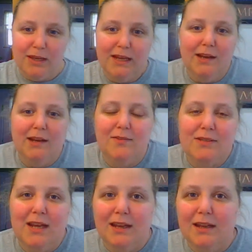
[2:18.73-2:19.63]
They can't even
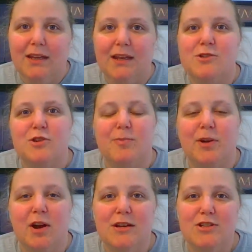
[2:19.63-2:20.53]
take any extra
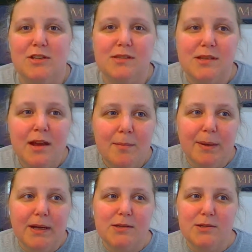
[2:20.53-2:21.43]
precautions
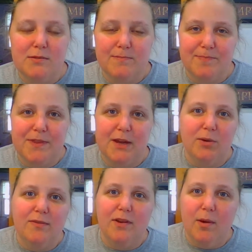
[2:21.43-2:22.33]
because they
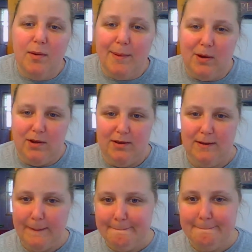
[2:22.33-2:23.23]
don't even know about it.
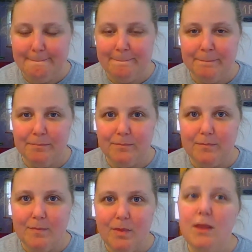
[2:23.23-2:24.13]

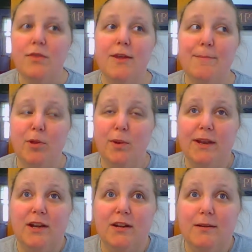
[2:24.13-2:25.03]
The
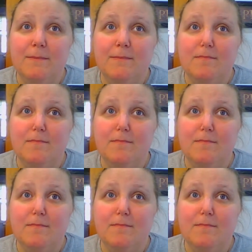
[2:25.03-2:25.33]
employer,